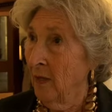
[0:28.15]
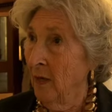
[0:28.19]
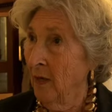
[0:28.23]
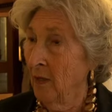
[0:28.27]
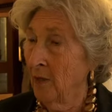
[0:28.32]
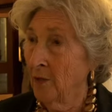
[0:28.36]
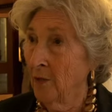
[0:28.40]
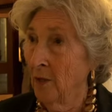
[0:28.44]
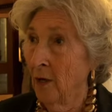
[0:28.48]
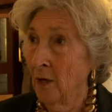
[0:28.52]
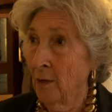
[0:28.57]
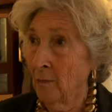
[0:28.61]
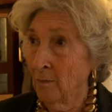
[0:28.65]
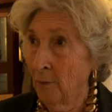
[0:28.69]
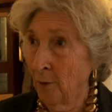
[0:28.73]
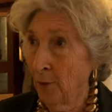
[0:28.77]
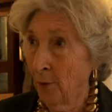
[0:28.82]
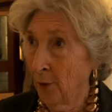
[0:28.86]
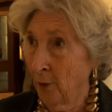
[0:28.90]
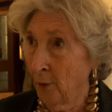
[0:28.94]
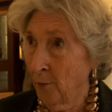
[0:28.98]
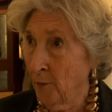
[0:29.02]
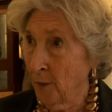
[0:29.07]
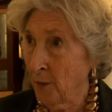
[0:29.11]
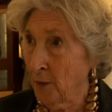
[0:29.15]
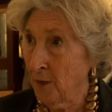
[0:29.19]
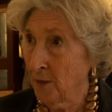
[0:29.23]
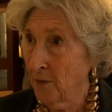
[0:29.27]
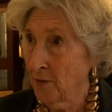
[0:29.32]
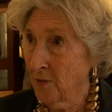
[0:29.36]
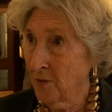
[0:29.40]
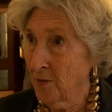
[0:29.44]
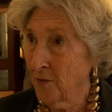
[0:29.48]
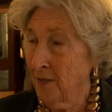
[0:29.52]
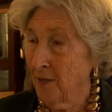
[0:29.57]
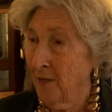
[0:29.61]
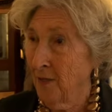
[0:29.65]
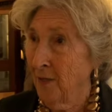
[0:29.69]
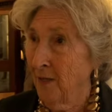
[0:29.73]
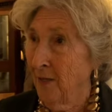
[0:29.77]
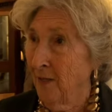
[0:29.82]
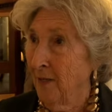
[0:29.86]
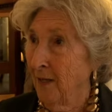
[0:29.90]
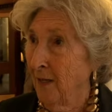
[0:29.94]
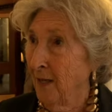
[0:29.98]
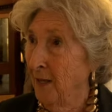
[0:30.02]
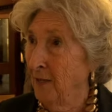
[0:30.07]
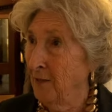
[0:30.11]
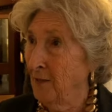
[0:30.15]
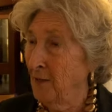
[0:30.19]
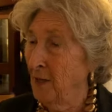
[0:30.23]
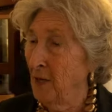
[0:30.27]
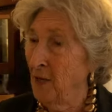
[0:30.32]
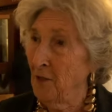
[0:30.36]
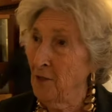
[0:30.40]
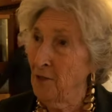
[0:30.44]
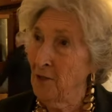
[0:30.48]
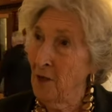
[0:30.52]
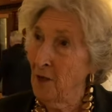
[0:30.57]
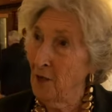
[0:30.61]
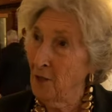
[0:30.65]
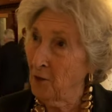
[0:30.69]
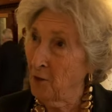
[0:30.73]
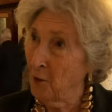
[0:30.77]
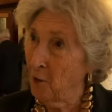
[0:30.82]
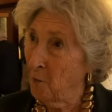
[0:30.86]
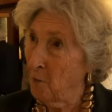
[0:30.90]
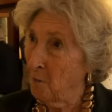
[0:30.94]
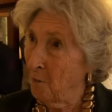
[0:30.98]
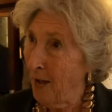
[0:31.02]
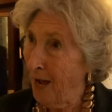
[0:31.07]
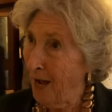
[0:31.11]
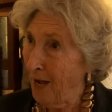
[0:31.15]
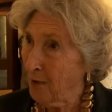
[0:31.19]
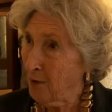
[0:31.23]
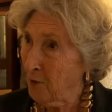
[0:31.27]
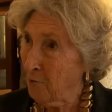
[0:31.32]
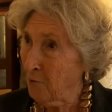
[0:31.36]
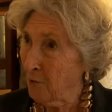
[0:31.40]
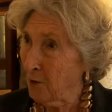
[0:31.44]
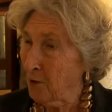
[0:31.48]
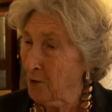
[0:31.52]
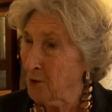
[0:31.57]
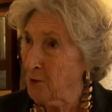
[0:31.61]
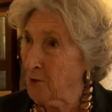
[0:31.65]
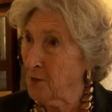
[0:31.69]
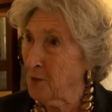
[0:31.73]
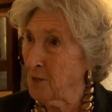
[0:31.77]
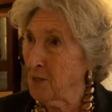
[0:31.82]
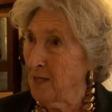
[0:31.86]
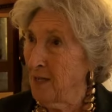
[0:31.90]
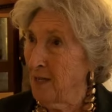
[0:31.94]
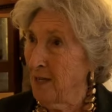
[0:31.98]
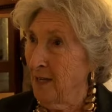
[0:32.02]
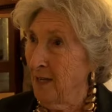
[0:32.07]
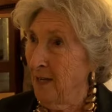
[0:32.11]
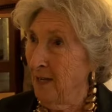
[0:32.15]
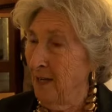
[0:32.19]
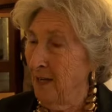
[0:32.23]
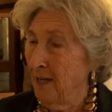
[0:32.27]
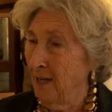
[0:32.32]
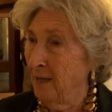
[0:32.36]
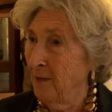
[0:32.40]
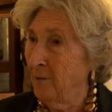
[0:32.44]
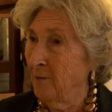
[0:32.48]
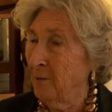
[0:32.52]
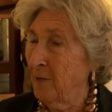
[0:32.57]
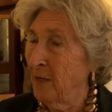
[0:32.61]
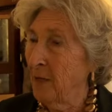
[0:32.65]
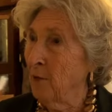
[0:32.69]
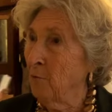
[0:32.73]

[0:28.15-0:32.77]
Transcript: and not permanent and yet not go backwards um,